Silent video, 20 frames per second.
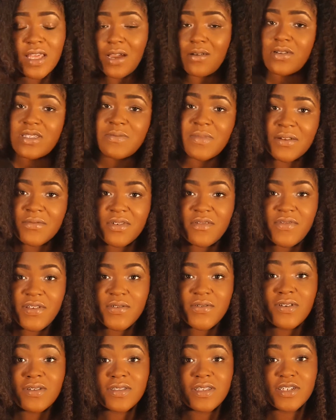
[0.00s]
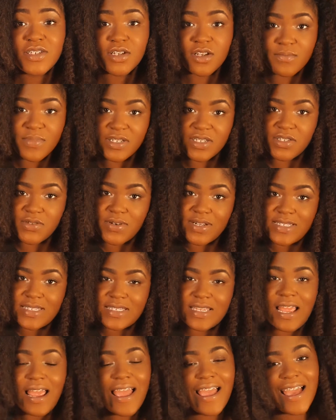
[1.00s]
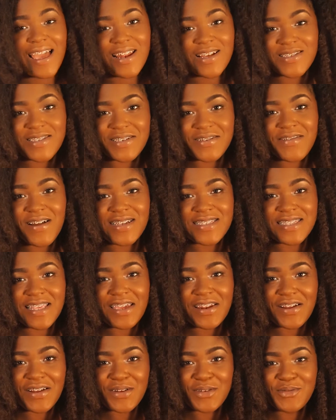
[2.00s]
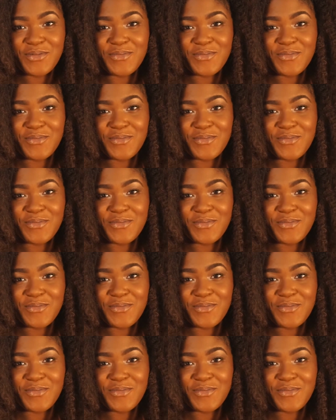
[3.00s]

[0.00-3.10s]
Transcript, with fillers: That was my review on the Durban Twist, and I'll see you guys later.